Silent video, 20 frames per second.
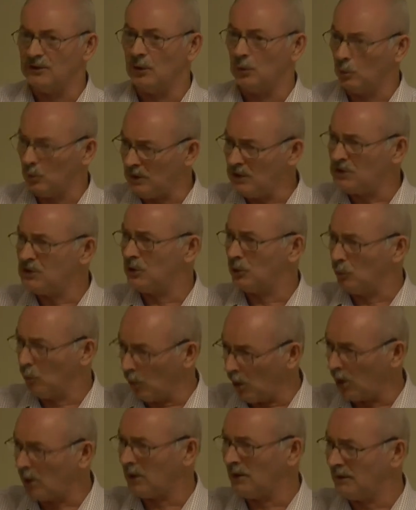that we should
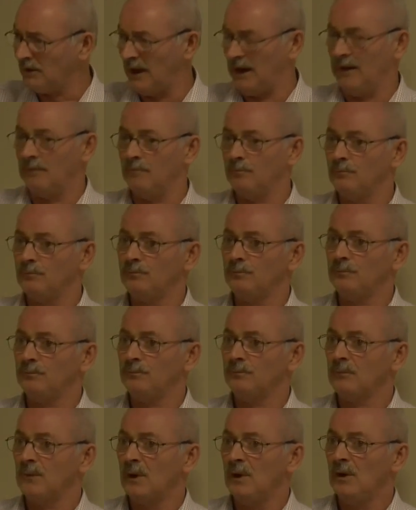walk in them.
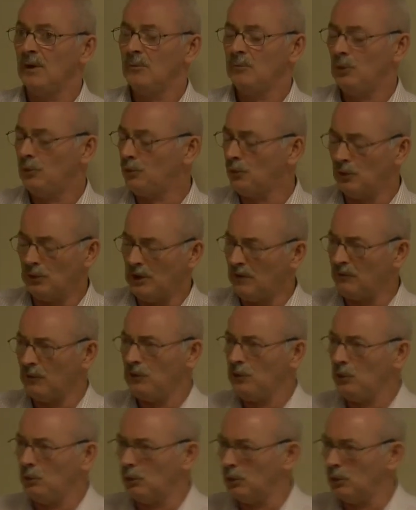Before ever you